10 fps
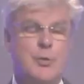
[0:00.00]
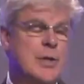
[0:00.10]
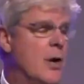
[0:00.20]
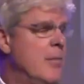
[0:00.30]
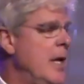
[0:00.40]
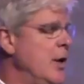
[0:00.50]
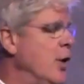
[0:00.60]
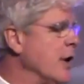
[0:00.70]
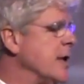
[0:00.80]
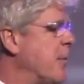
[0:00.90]
tell me
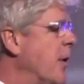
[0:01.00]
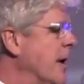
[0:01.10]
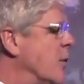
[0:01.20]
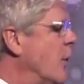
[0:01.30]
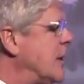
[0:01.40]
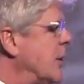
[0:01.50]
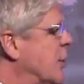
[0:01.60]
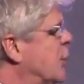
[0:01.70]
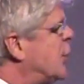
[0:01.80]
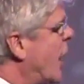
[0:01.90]
your experience, which
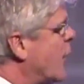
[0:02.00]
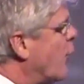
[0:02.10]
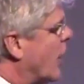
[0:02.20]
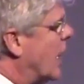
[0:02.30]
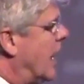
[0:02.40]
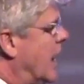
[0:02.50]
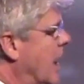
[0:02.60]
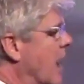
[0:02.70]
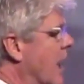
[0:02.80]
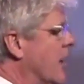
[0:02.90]
is generally
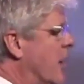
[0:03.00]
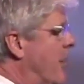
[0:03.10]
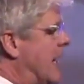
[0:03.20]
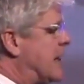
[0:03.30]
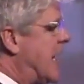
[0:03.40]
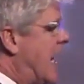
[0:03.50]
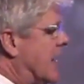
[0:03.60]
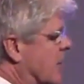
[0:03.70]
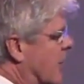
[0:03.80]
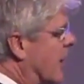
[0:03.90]
the best
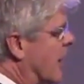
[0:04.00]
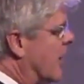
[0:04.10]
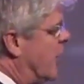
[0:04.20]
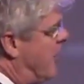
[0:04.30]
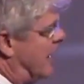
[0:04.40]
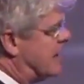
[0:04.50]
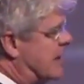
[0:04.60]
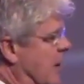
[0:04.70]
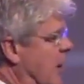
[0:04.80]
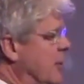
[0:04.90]
answer, the best
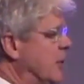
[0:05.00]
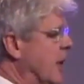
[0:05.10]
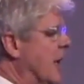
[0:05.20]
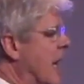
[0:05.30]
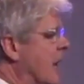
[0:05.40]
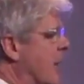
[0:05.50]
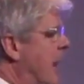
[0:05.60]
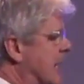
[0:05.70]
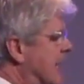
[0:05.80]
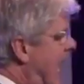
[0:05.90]
solution, the
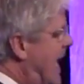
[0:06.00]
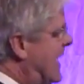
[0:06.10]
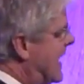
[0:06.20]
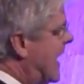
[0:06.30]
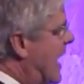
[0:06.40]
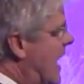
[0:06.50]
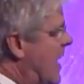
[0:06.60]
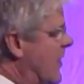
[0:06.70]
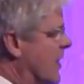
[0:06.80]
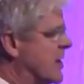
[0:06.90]
best idea,
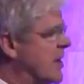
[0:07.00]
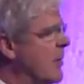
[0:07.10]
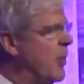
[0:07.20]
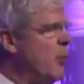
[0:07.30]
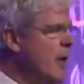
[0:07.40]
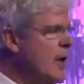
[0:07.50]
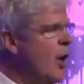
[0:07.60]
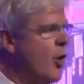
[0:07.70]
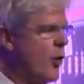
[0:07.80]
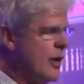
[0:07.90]
the simple one
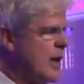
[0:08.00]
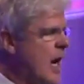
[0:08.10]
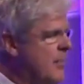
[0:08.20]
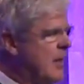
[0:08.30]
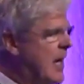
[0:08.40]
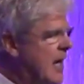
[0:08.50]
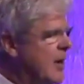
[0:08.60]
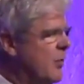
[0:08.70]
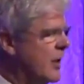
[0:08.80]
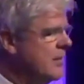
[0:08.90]
or the
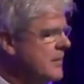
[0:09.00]
complicated one?